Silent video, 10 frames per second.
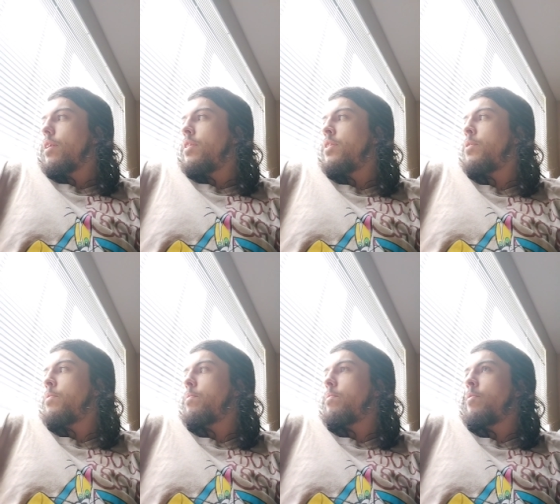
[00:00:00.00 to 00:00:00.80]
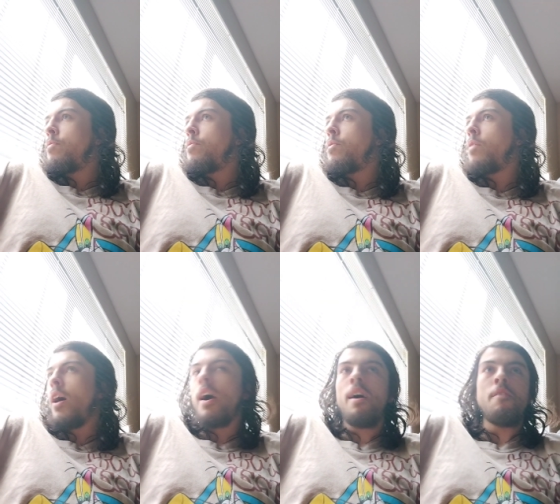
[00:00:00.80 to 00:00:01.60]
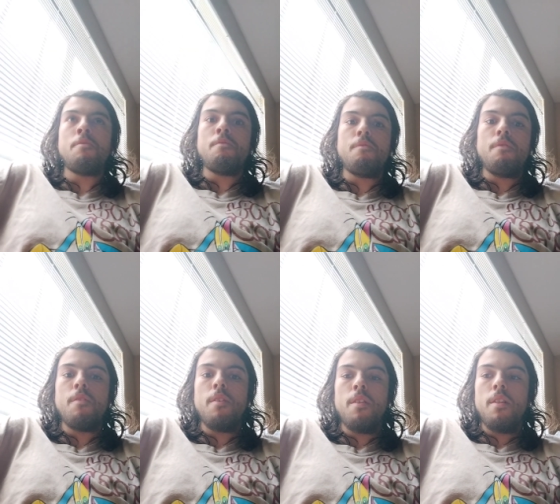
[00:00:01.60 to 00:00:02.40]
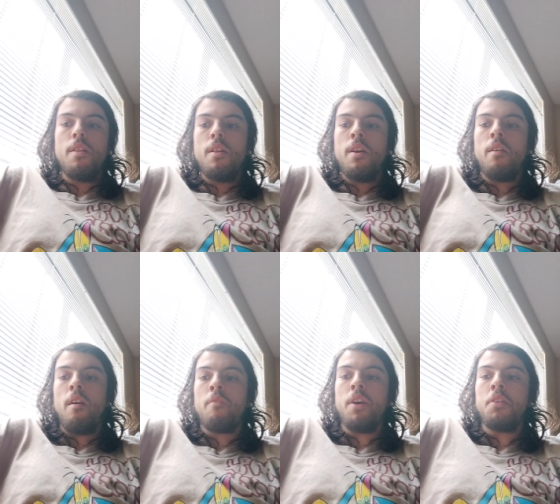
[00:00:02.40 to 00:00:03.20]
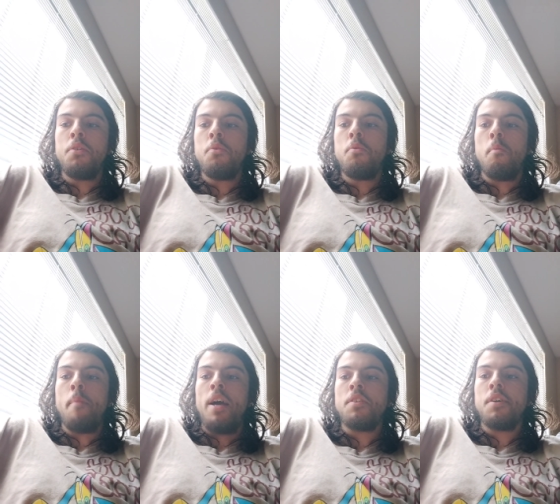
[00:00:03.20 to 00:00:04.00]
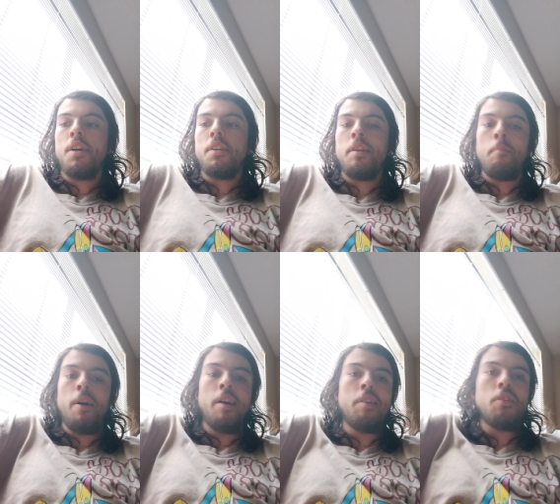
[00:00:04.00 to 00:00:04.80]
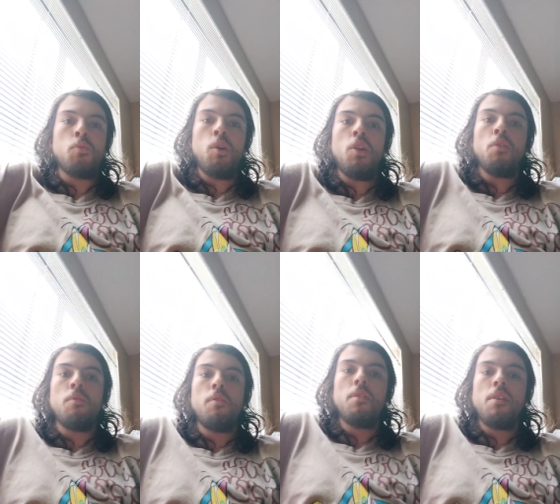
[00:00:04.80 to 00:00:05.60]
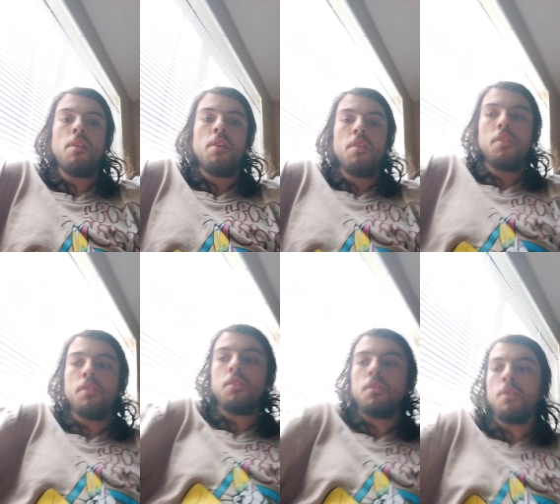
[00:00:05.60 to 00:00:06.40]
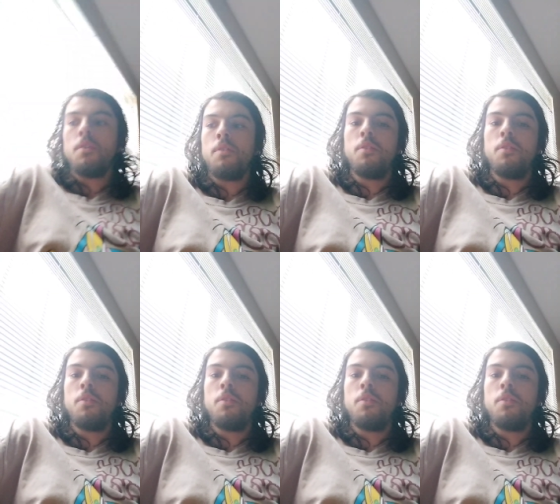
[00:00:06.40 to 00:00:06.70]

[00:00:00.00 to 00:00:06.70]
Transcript: don't have. I've got a new mascot in mind as well. So,